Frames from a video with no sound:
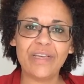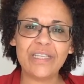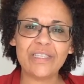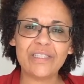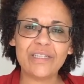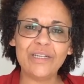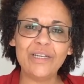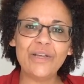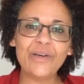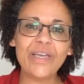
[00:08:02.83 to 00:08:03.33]

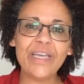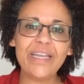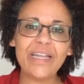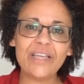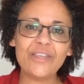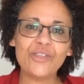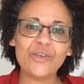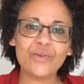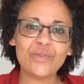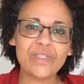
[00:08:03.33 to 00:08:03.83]
It's looking
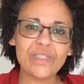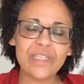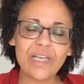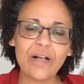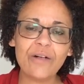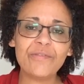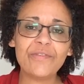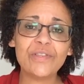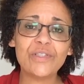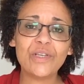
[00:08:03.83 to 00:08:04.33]
at
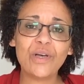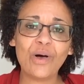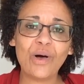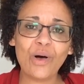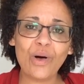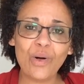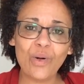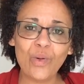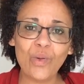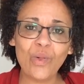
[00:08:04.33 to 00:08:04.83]
yourself as a
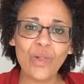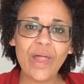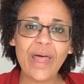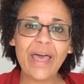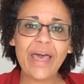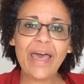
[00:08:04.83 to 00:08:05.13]
whole